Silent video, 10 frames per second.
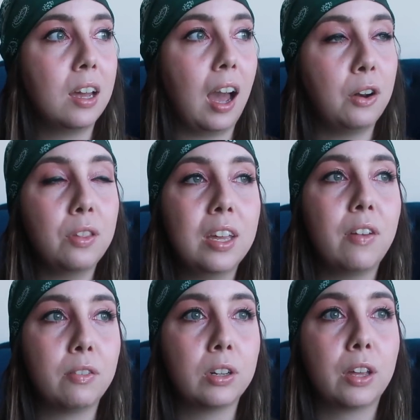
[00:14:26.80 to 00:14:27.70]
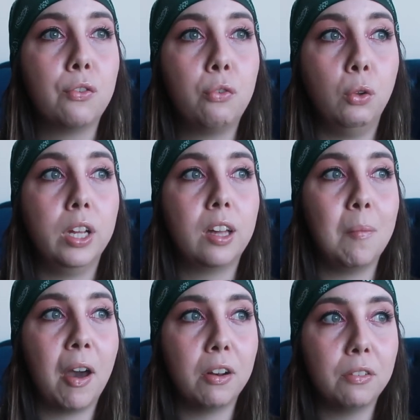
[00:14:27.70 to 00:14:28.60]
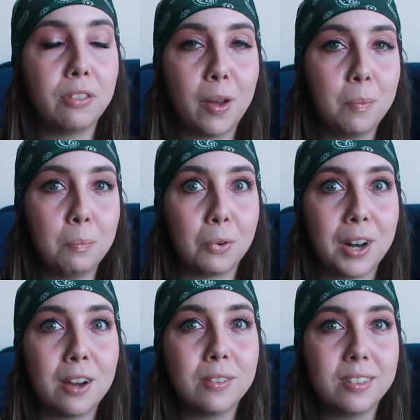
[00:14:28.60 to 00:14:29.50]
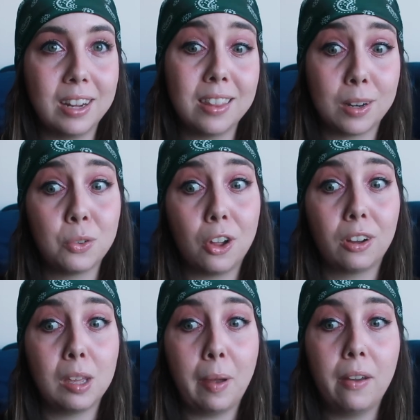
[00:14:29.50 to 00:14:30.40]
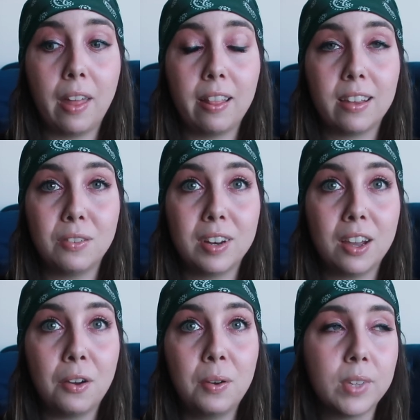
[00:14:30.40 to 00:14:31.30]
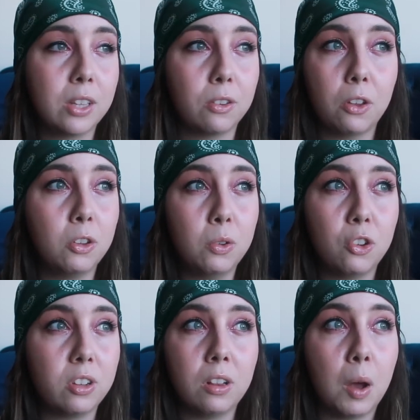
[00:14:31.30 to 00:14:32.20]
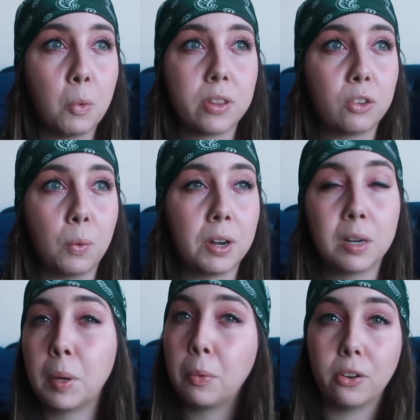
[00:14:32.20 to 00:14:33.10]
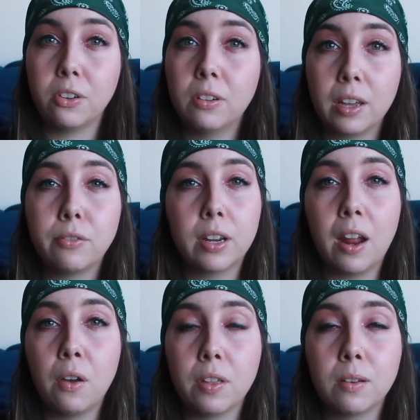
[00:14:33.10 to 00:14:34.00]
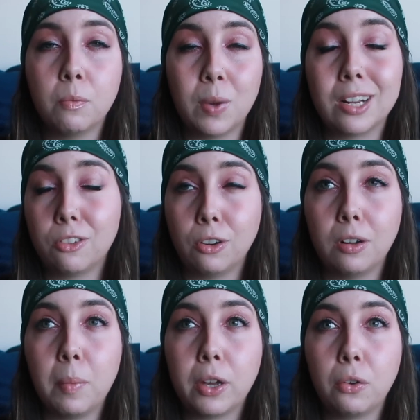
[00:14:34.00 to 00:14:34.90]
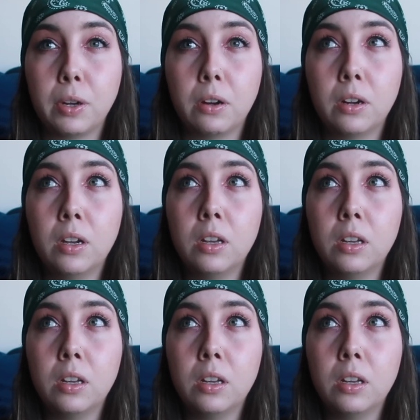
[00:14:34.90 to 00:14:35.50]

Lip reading: I don't think I've ever like fully come out of that burnout state that I was talking about in that last video. There's also just a lot more that's going on in my personal life right now than when I started my career,